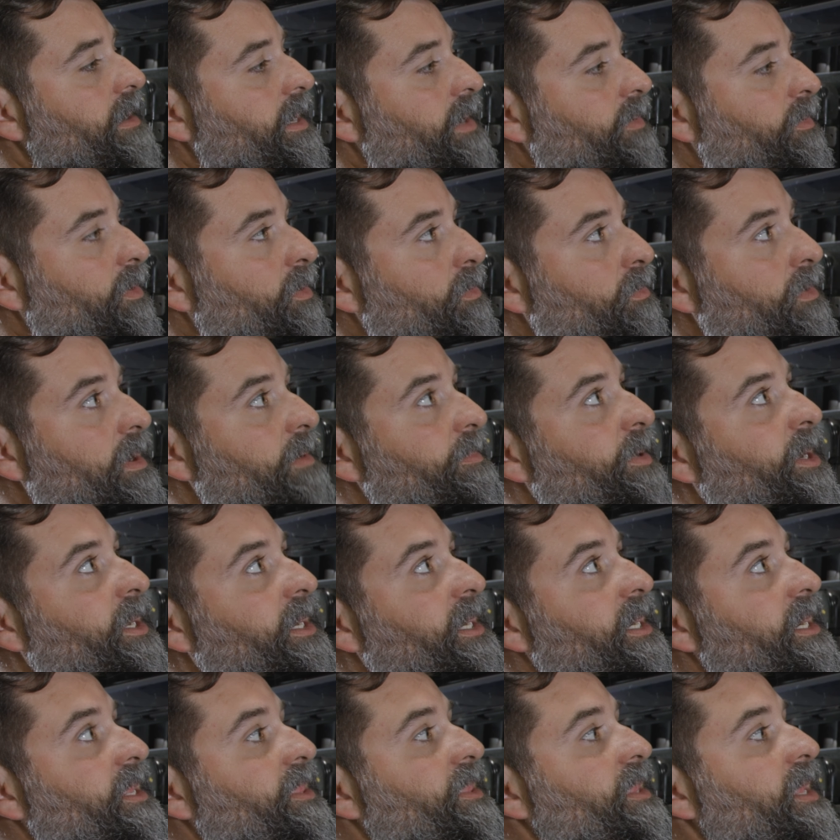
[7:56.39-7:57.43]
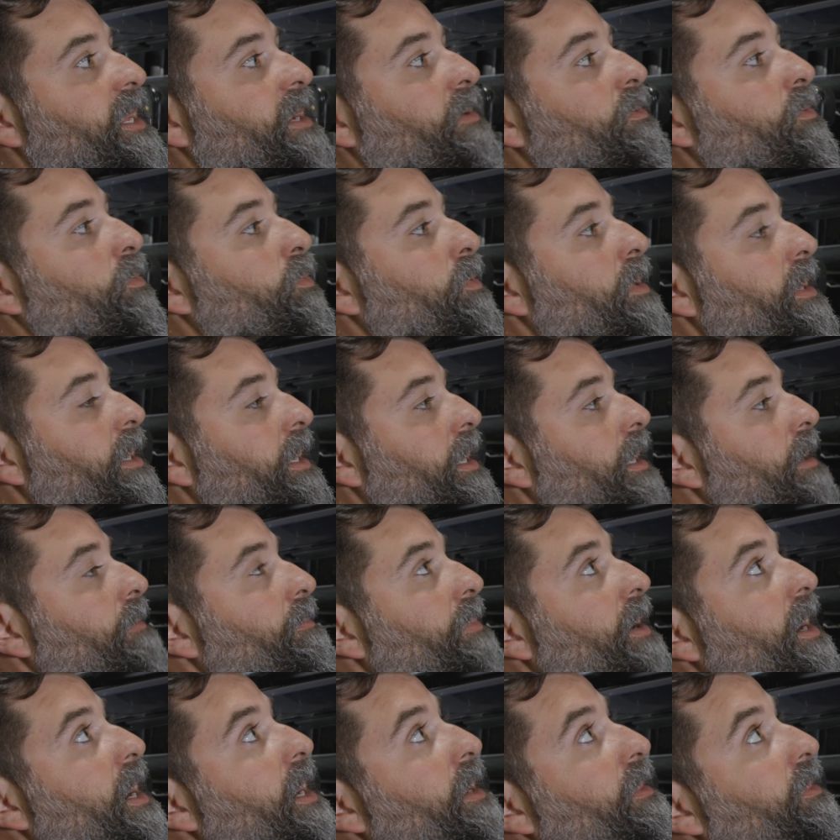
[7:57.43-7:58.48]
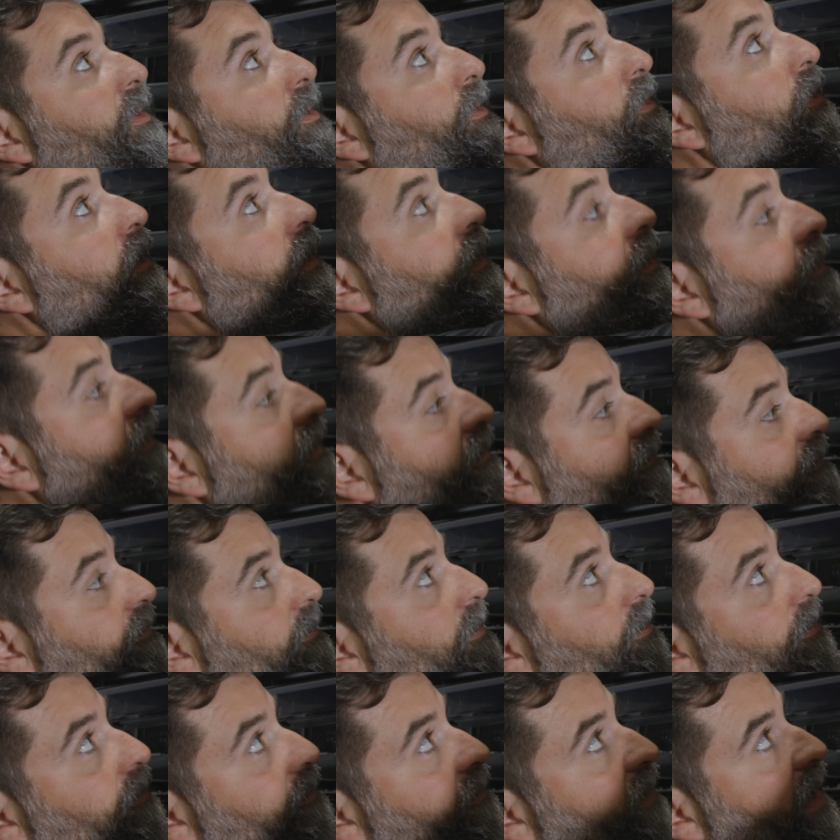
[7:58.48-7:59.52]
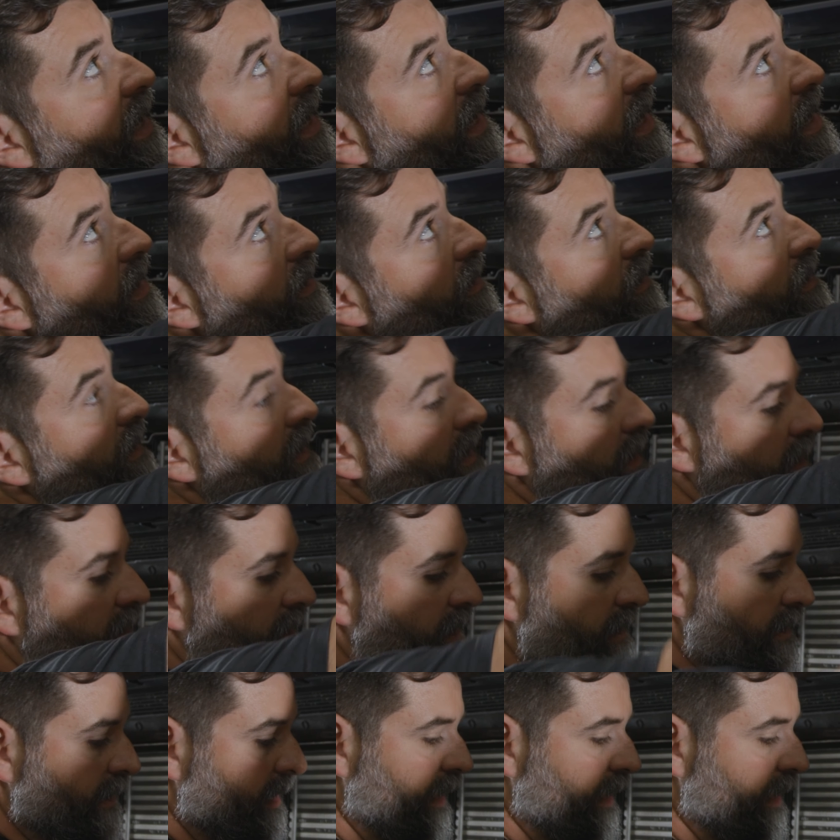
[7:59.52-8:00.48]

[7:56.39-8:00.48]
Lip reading: and it won't rub on anything. We'll run it up behind the grill in front of the radiator and